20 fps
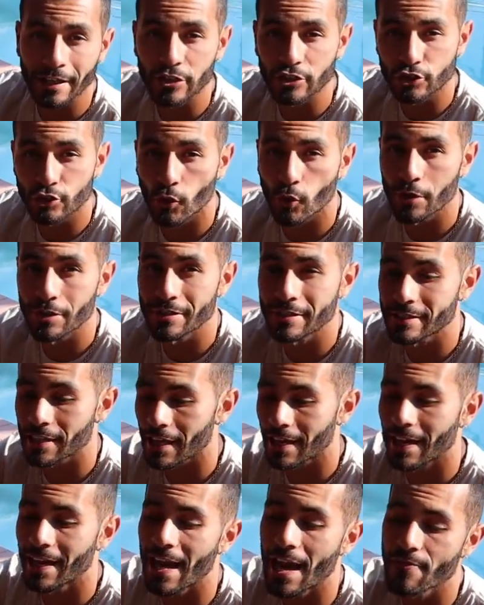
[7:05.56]
inch tortoises
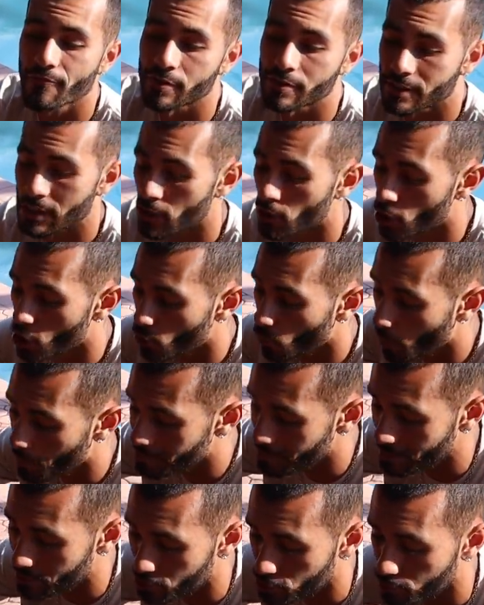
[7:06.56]
like I have for sale on the
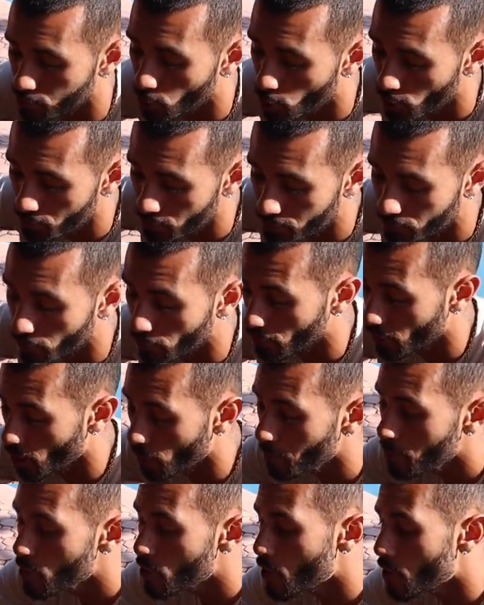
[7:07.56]
website. This is perfect for
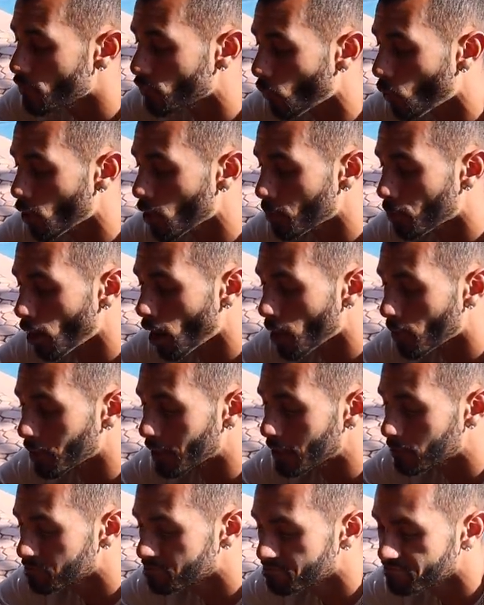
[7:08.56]
them for
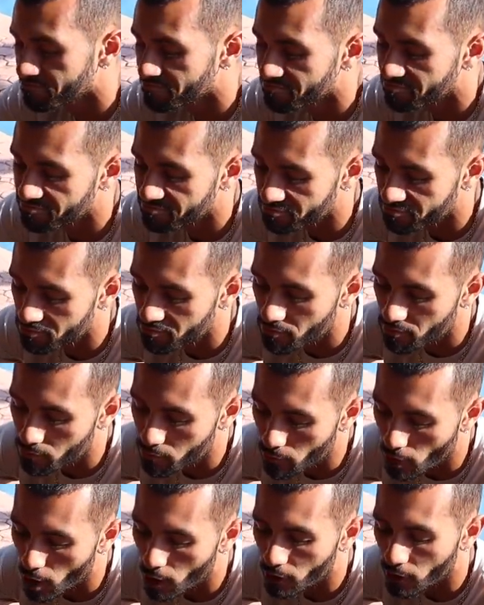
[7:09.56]
probably
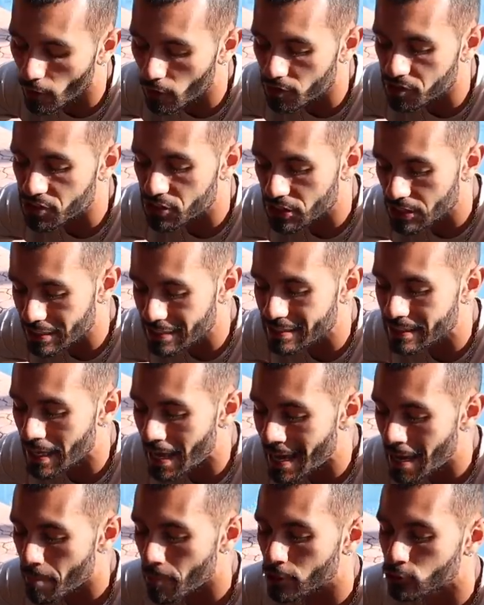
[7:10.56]
another 6
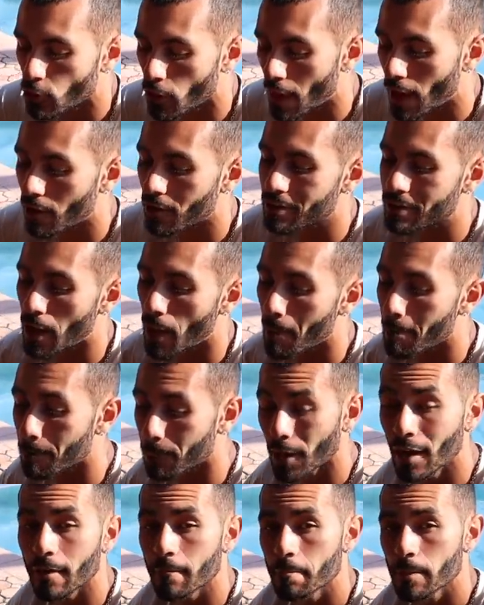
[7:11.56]
to 8 months without a doubt.
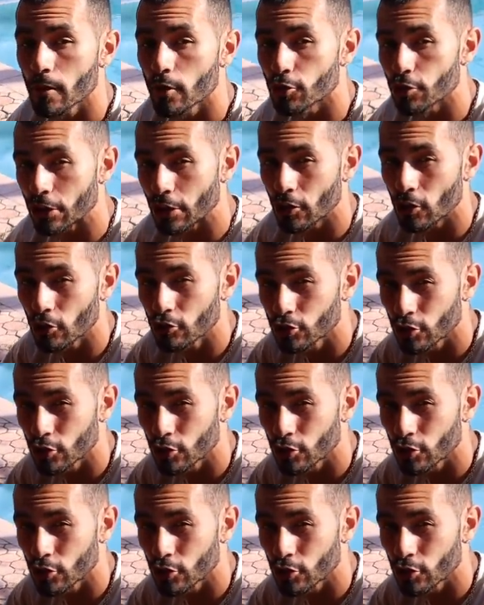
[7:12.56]
But you could go